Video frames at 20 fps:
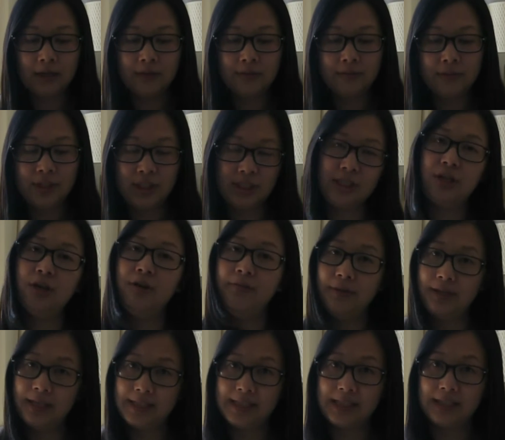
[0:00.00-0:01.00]
Just go
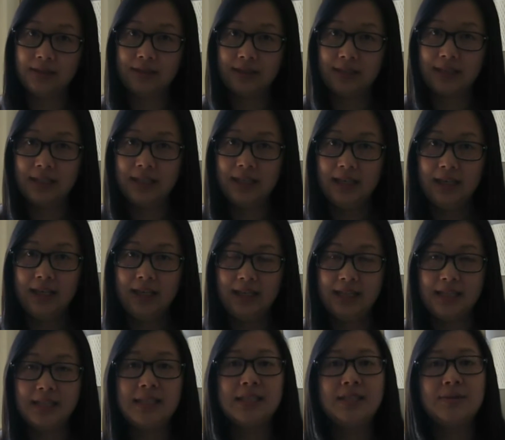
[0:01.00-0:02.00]
for the silks.
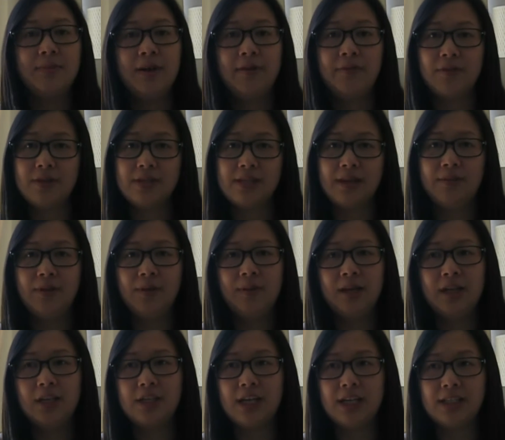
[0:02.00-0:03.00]
This is my first time
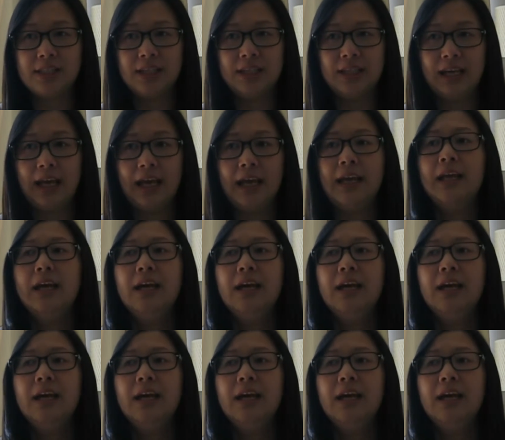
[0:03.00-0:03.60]
doing a chatelaine.